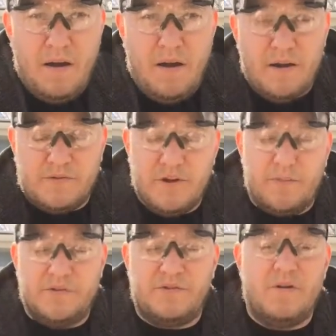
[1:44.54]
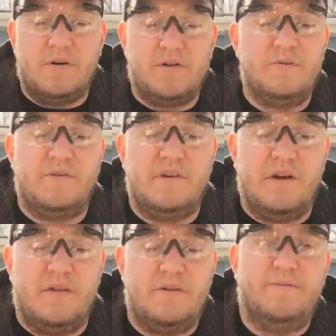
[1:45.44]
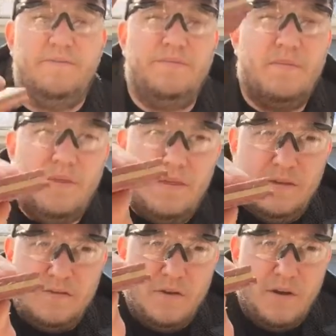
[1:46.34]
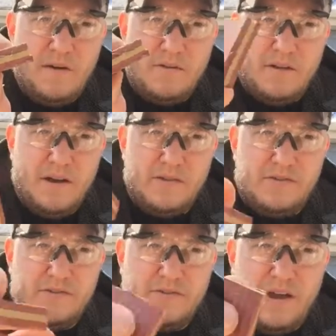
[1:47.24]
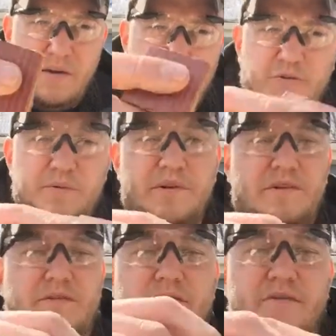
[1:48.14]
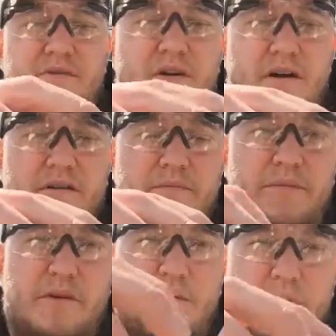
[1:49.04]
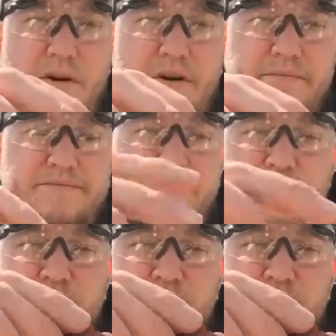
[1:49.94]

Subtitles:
Alright, so now your pieces are all glued together. So you have a nice sandwich piece. This is not going to peel apart. It's